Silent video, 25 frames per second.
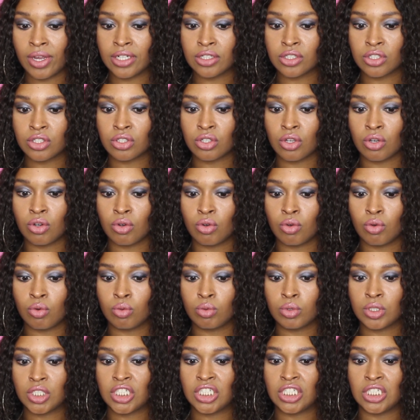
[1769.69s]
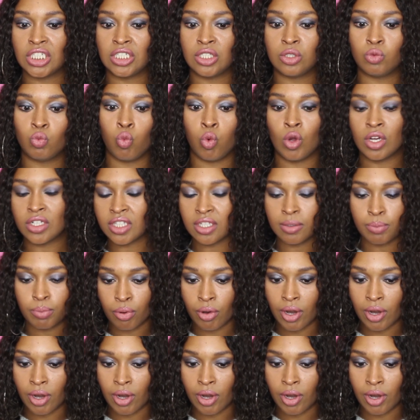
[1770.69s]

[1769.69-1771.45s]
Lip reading: And so she wasn't